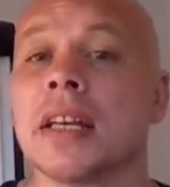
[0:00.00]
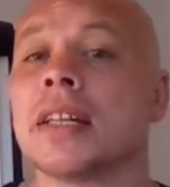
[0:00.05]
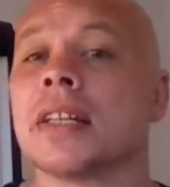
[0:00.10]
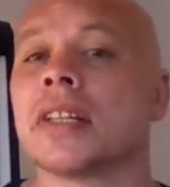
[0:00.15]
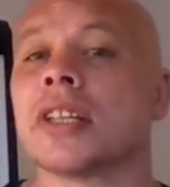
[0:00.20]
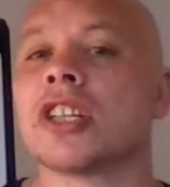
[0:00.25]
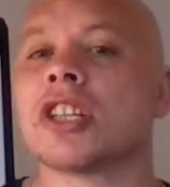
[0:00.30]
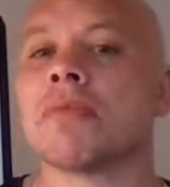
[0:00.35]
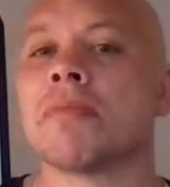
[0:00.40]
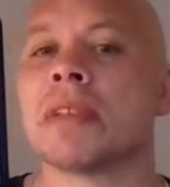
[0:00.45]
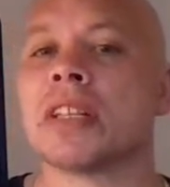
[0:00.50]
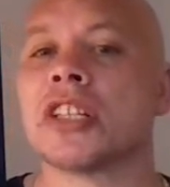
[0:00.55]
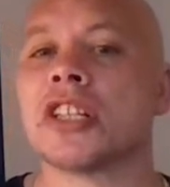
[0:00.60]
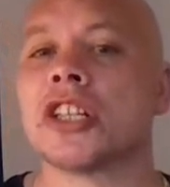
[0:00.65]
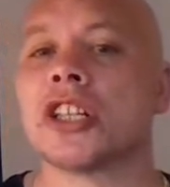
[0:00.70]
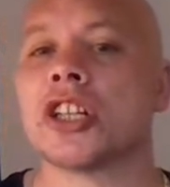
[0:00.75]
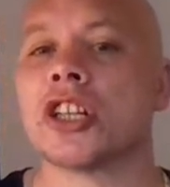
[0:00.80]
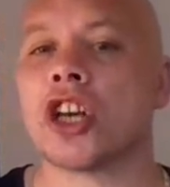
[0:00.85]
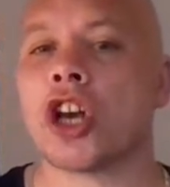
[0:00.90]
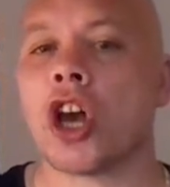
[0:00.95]

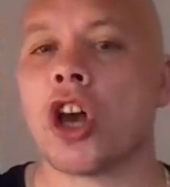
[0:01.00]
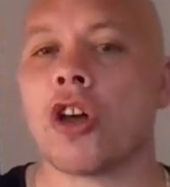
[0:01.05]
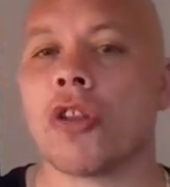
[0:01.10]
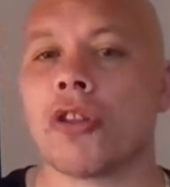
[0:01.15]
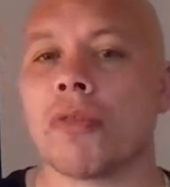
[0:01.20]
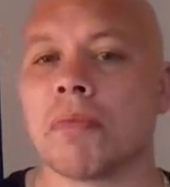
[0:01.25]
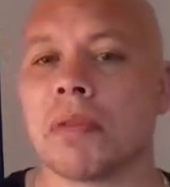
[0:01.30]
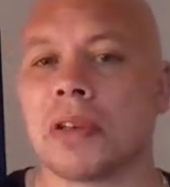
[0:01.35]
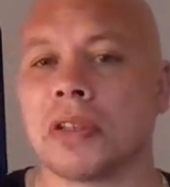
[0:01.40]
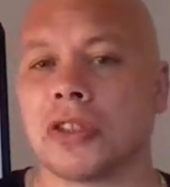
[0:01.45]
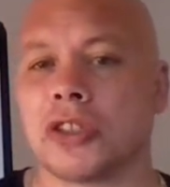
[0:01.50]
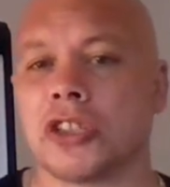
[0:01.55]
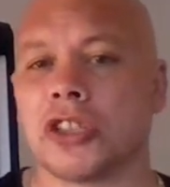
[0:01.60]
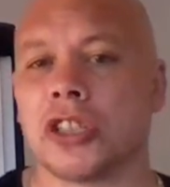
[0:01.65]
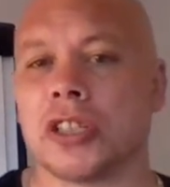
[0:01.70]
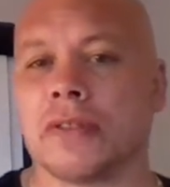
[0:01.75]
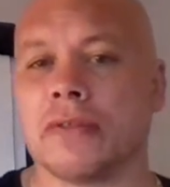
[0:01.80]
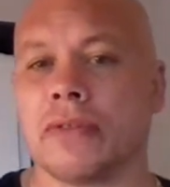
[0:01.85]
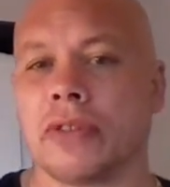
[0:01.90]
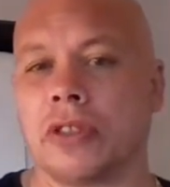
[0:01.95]
Dismissing the
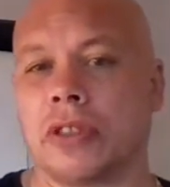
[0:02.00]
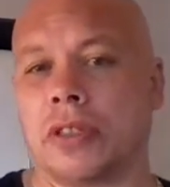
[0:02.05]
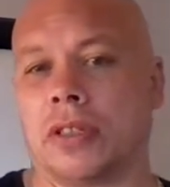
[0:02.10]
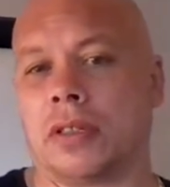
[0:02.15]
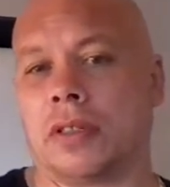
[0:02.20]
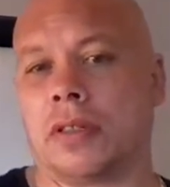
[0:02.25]
positives.